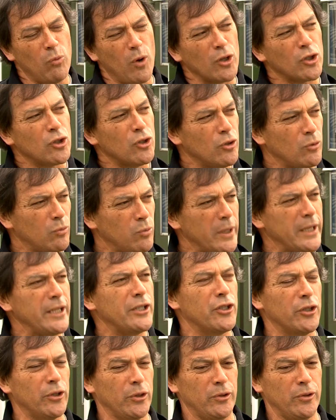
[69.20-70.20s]
What could we
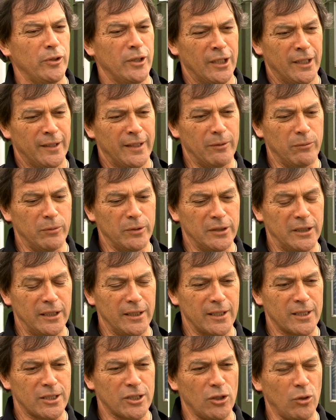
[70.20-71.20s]
do that would
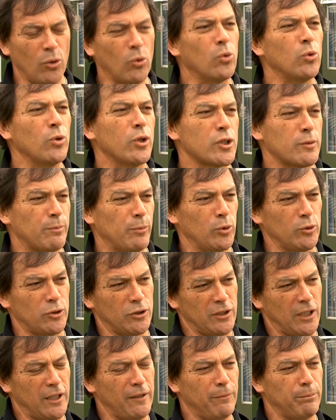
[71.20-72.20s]
get us to all the
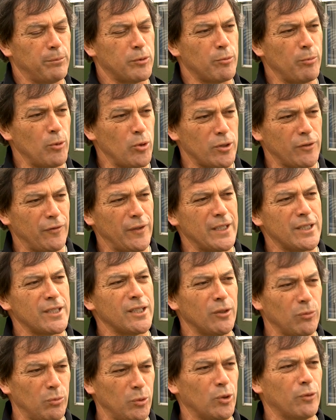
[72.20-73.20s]
sports
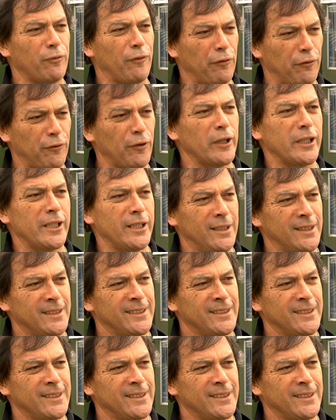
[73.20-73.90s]
events in the world for free?